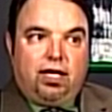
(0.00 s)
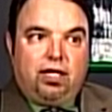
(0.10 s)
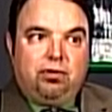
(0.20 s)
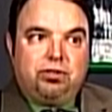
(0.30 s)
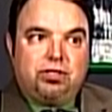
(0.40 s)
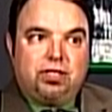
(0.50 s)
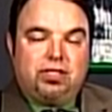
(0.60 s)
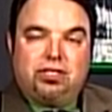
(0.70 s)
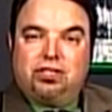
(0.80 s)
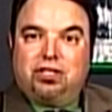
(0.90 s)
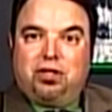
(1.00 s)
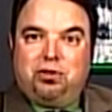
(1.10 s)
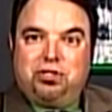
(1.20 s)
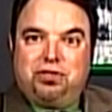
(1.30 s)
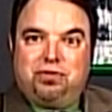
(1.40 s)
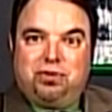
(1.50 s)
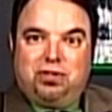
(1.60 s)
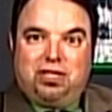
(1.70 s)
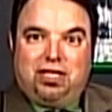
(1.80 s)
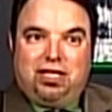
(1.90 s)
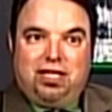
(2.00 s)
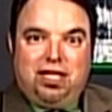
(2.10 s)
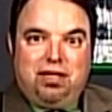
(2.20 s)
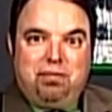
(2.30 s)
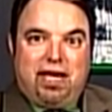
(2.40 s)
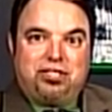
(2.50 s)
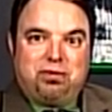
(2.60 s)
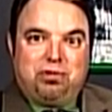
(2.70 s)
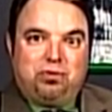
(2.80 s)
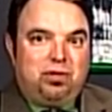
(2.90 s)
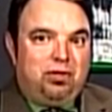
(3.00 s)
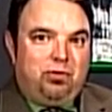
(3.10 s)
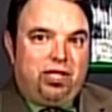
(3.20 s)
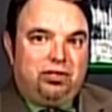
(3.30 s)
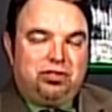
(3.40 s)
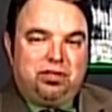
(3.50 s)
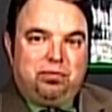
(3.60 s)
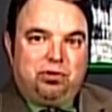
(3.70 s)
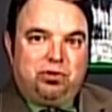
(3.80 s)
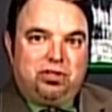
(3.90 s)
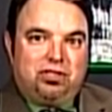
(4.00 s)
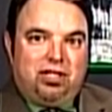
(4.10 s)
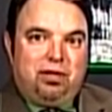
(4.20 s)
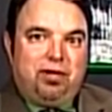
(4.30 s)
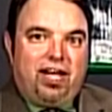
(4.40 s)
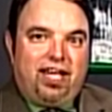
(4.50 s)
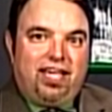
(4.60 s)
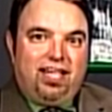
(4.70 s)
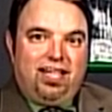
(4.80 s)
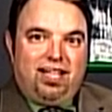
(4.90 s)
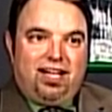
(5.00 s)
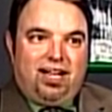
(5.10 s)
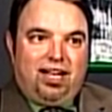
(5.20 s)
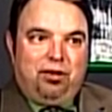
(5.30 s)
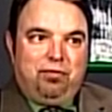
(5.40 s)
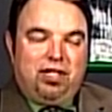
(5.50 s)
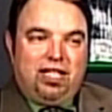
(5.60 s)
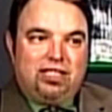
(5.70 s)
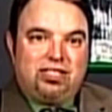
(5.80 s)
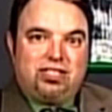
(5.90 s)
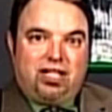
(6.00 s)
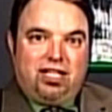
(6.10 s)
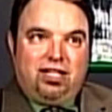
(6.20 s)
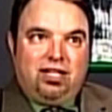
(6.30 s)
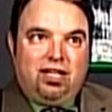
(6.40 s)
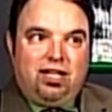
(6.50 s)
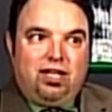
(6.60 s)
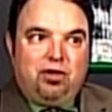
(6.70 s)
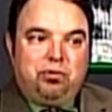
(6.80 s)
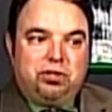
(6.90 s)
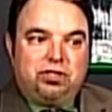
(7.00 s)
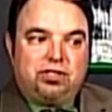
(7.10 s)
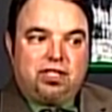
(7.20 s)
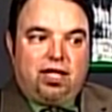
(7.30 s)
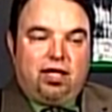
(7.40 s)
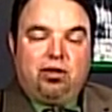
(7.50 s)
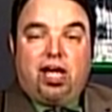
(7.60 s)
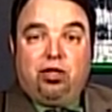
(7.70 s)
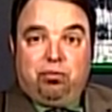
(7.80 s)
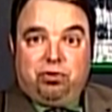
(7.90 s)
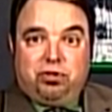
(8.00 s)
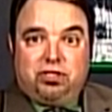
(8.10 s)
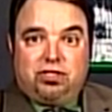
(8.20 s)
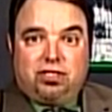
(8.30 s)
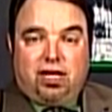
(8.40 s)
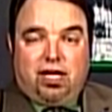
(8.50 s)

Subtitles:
He was an assistant coach for the matchup between the Whalers and the Bruins alumni, and his son was on the Bruins,